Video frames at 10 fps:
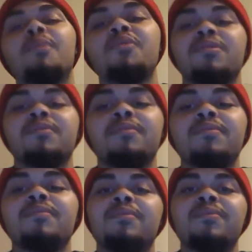him using
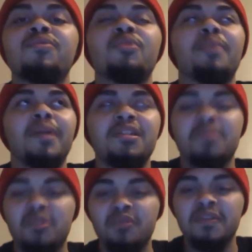Triple H's
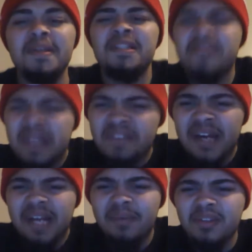move, especially if they
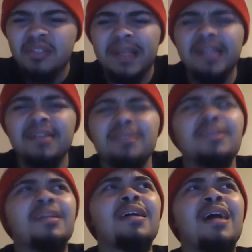fight at WrestleMania.
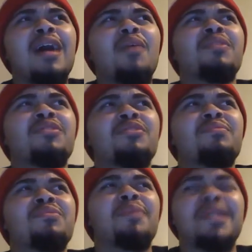I don't want Tri
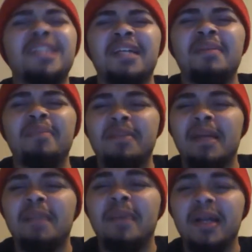Triple H getting beat
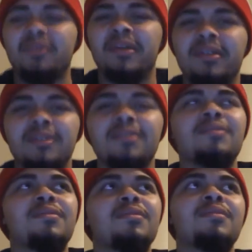by the pedigree.
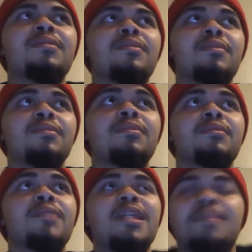
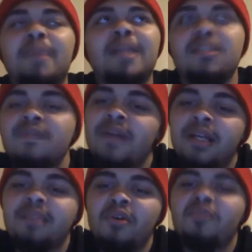That's that's his
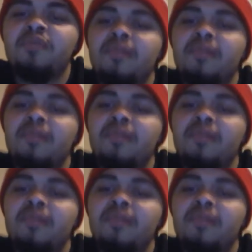fucking move,